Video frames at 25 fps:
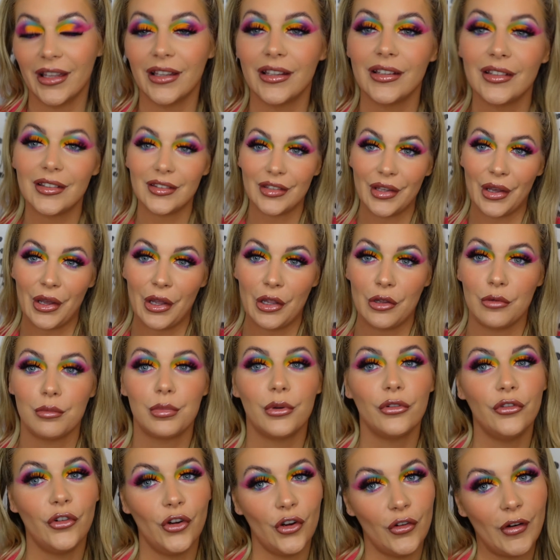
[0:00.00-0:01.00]
So
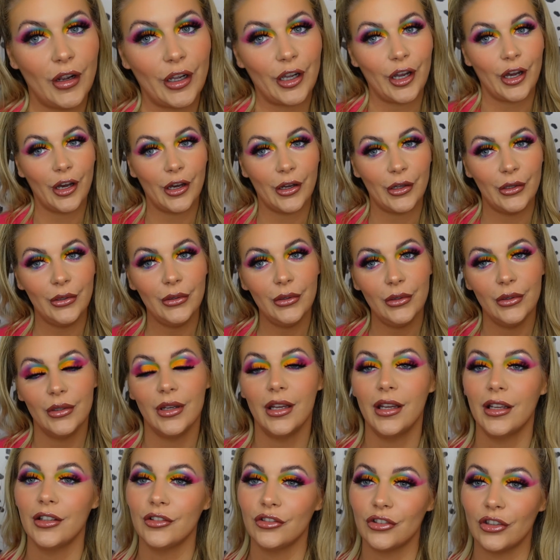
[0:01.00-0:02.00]
before I go,
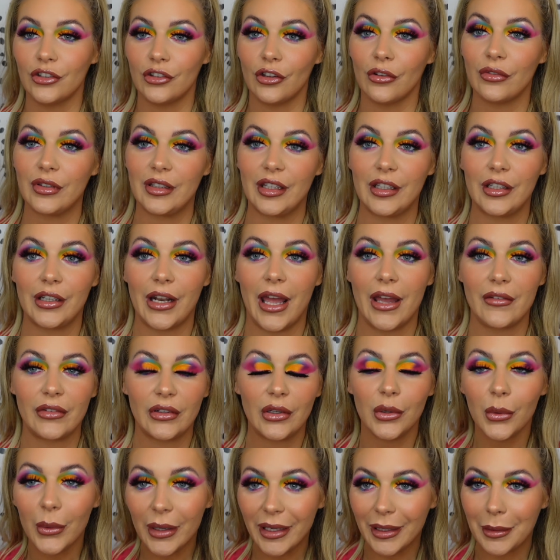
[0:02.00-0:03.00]
just obviously going to have a
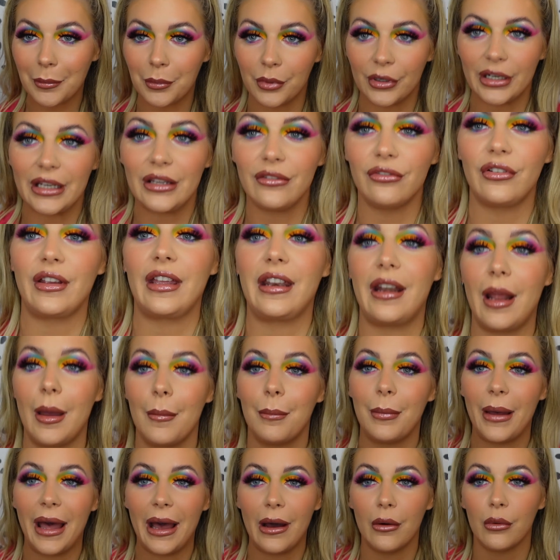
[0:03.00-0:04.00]
quick briefing
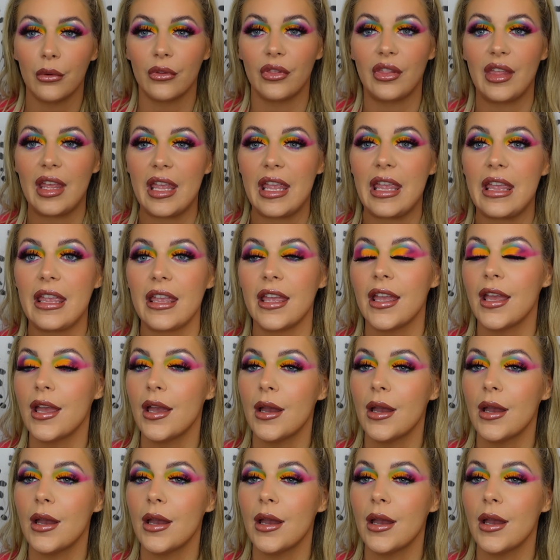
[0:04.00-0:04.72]
about the